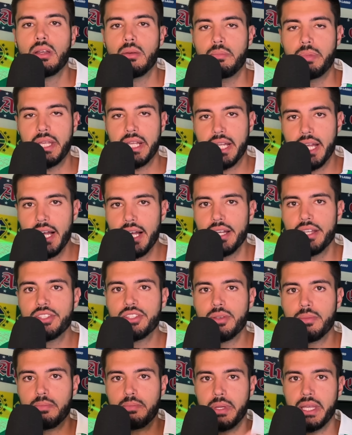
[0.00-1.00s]

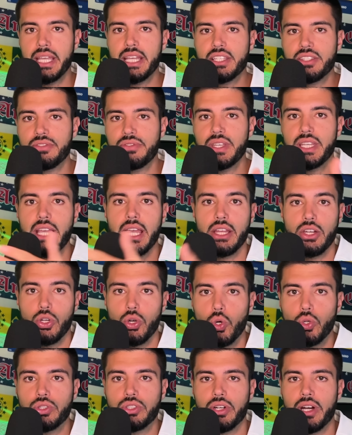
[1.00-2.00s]
because P S V and
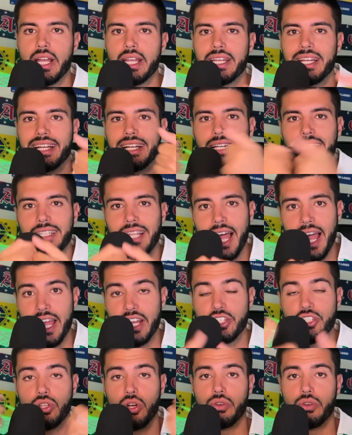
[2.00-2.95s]
Utrecht clashed